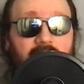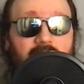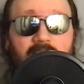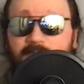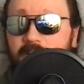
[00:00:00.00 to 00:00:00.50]

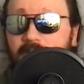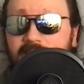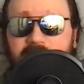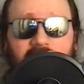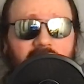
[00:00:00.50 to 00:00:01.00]
Have a
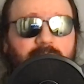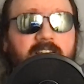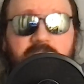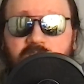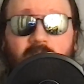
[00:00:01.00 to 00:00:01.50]
great time,
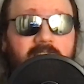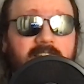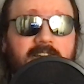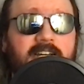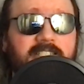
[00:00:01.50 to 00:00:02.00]
enjoy the
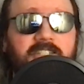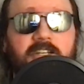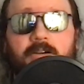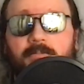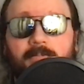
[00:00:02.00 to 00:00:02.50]
costume!